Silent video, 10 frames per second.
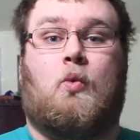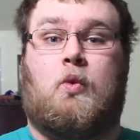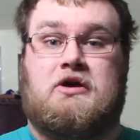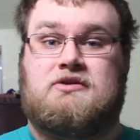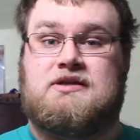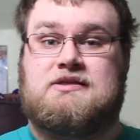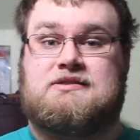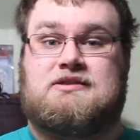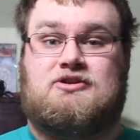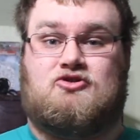Where
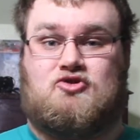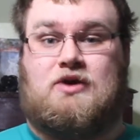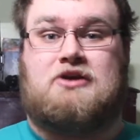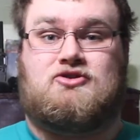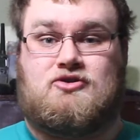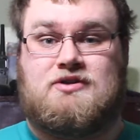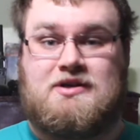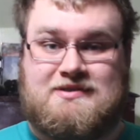does your director